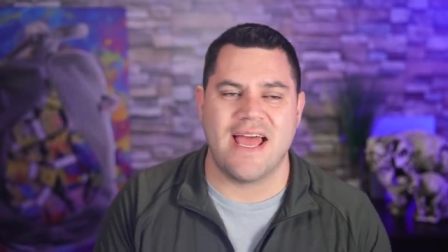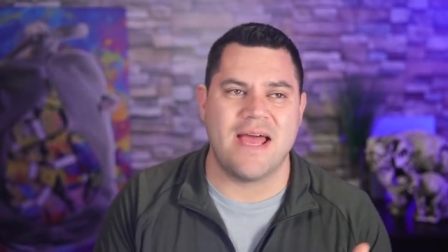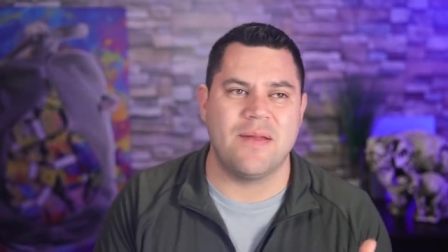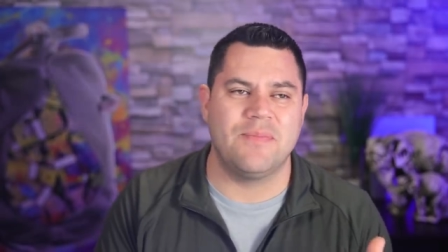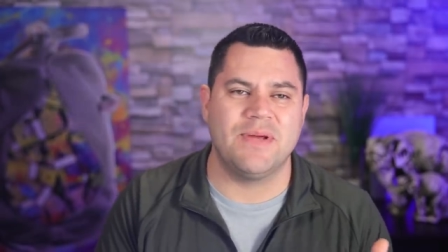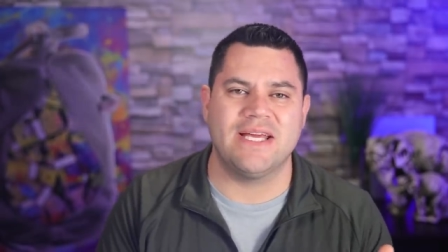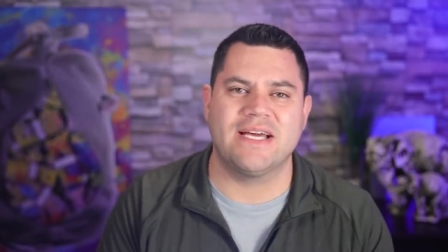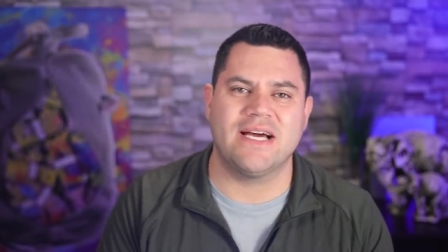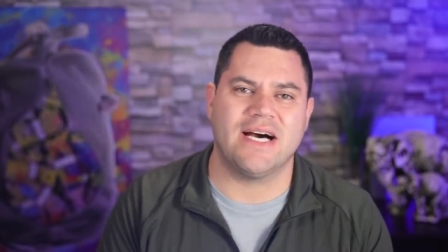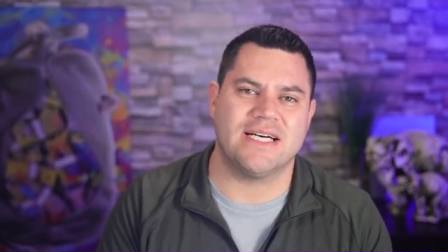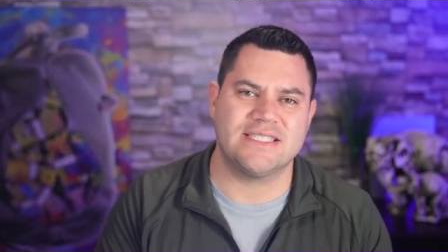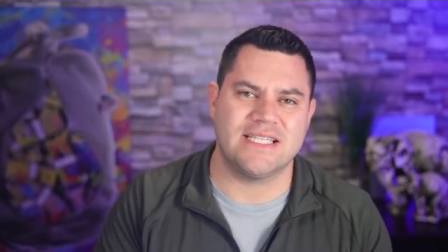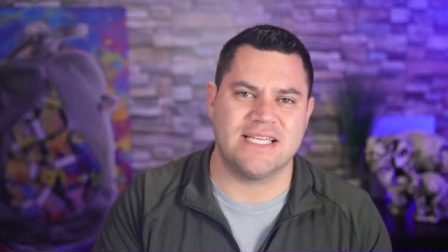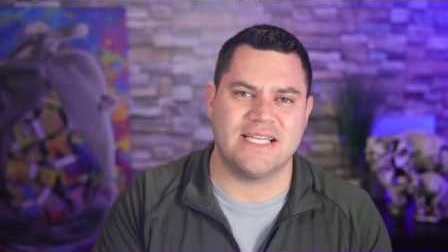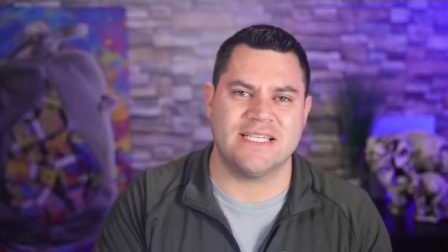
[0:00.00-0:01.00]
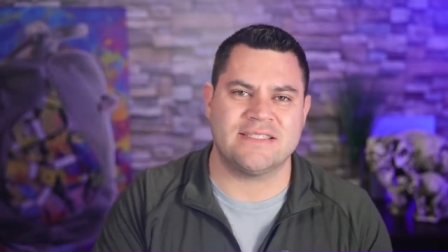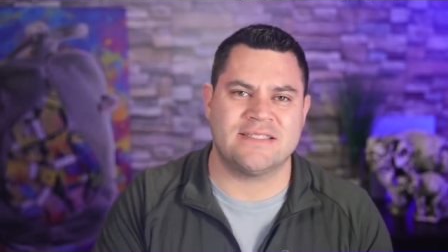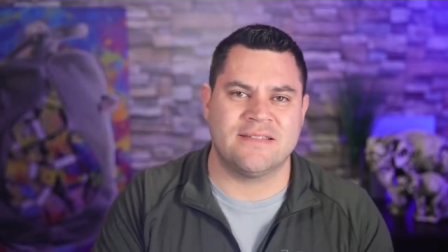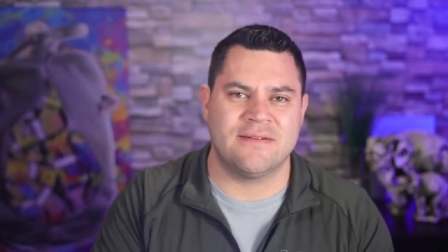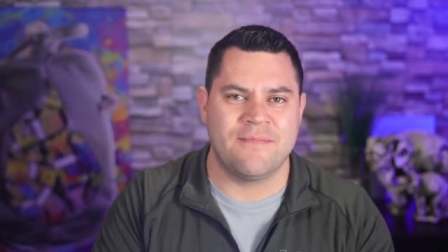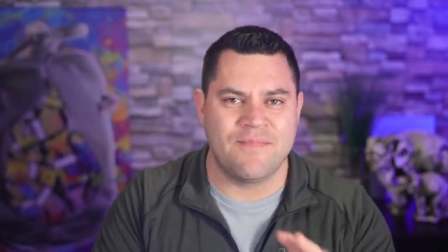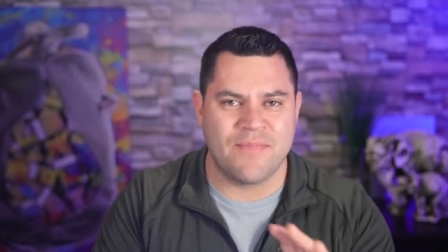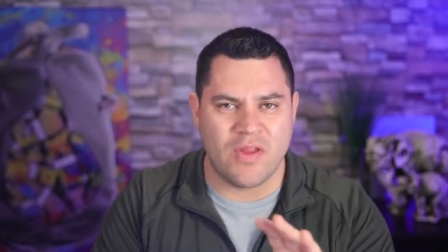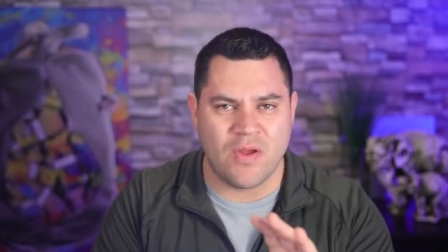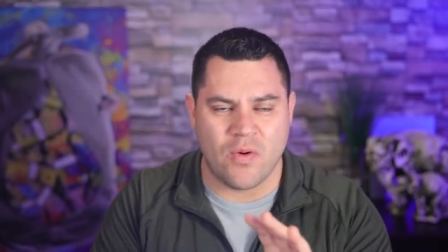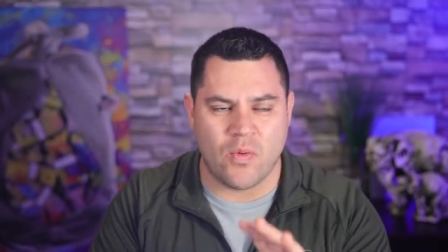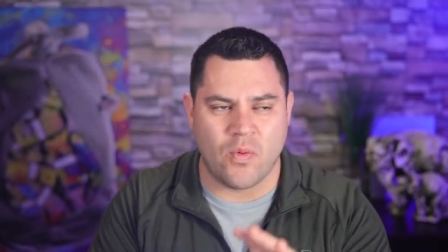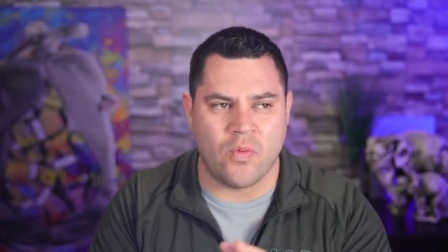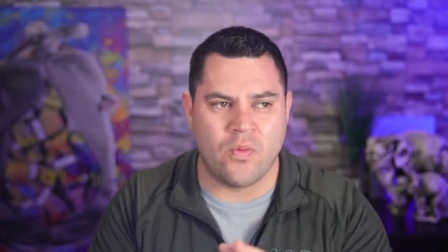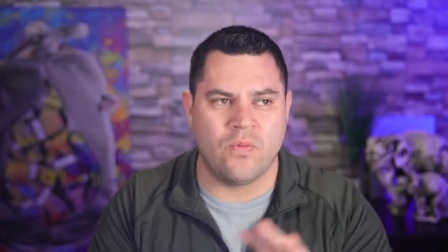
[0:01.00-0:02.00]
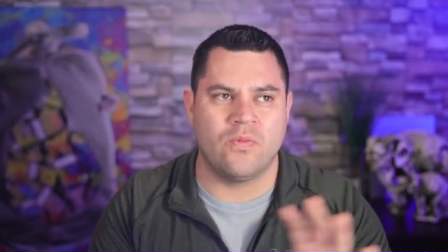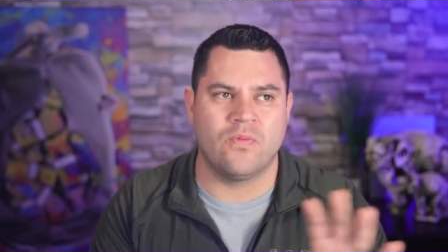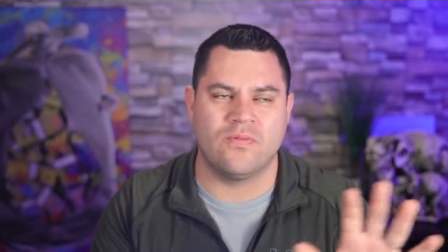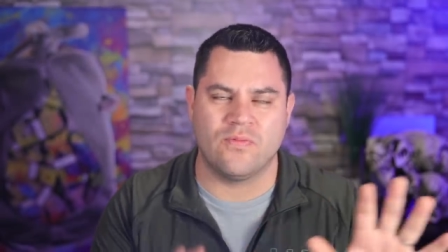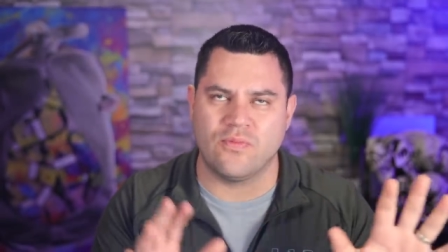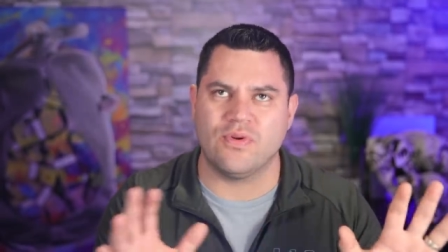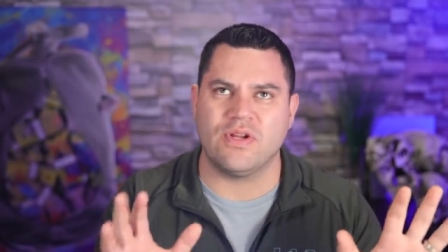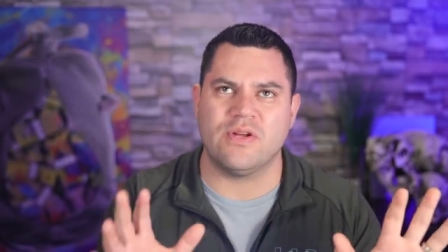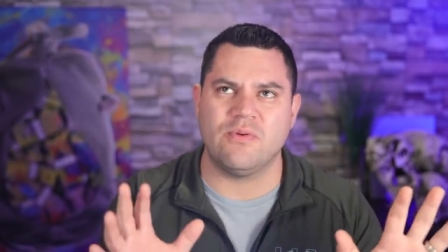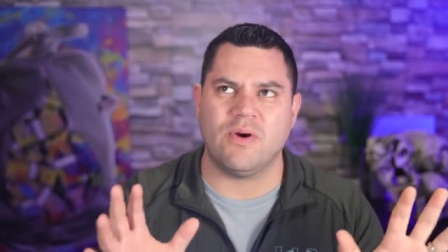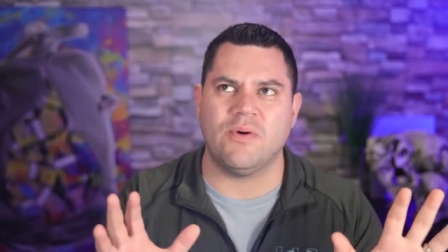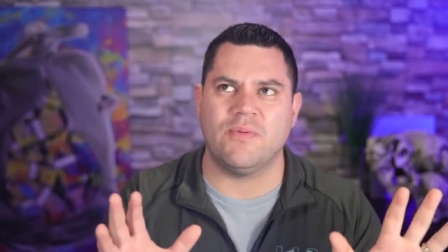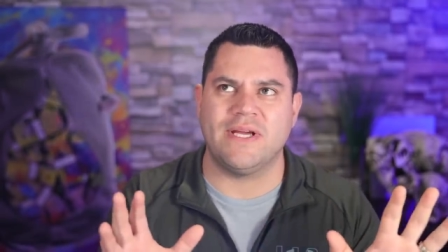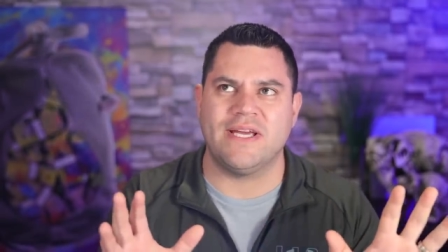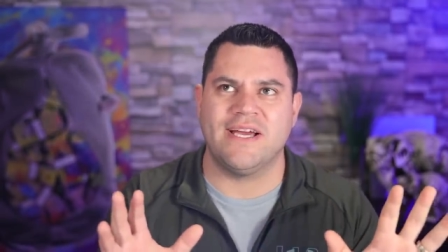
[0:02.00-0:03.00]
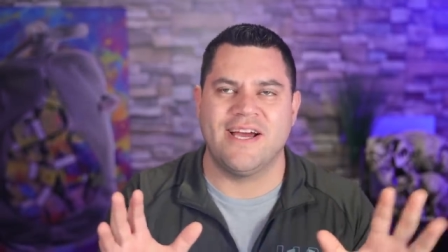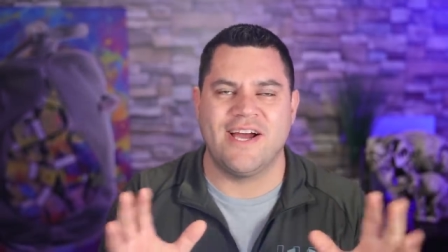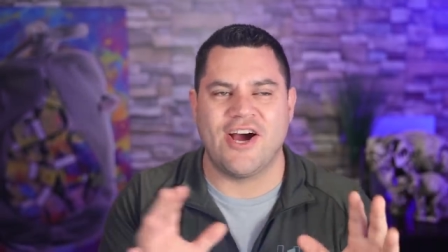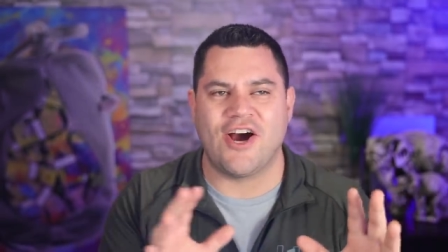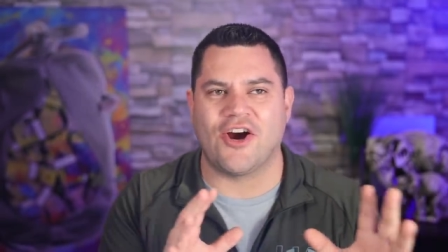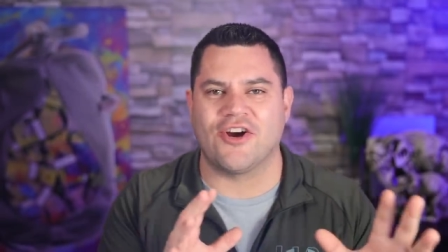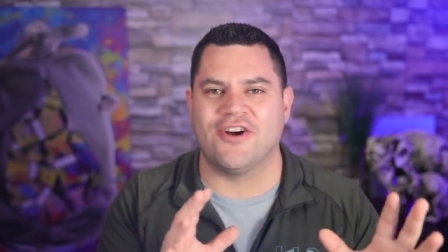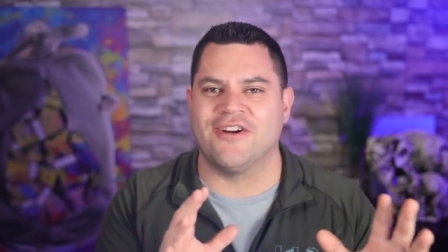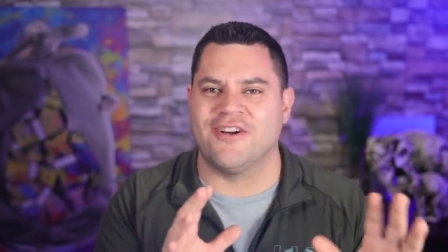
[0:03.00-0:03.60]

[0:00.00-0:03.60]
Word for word: and because of this, really what we are,